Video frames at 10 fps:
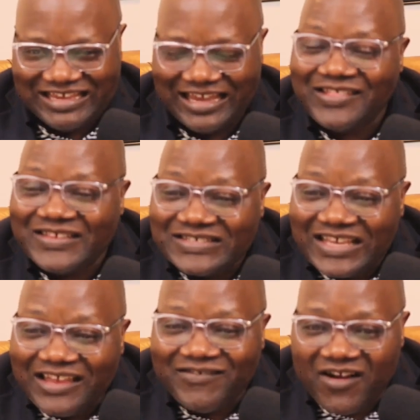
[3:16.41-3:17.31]
in this
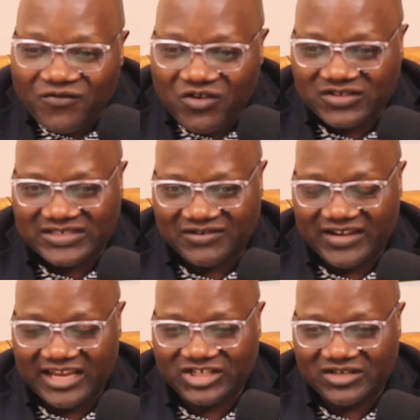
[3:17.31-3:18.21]
area of cost
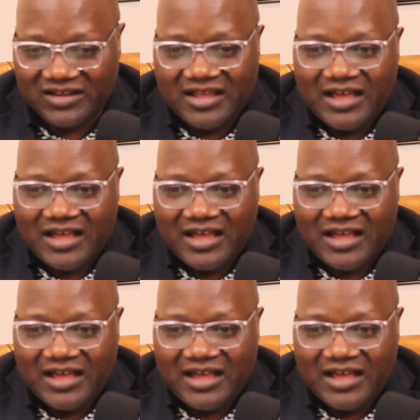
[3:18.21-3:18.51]
segregation.